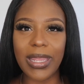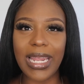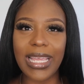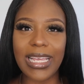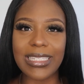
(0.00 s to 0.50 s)
and
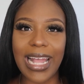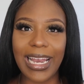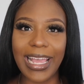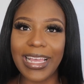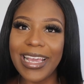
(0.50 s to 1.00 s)
then it gets that
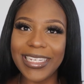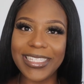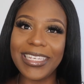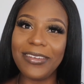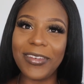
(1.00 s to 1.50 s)
like
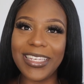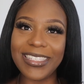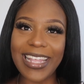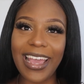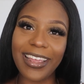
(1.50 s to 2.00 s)
tv
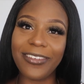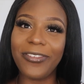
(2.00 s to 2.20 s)
static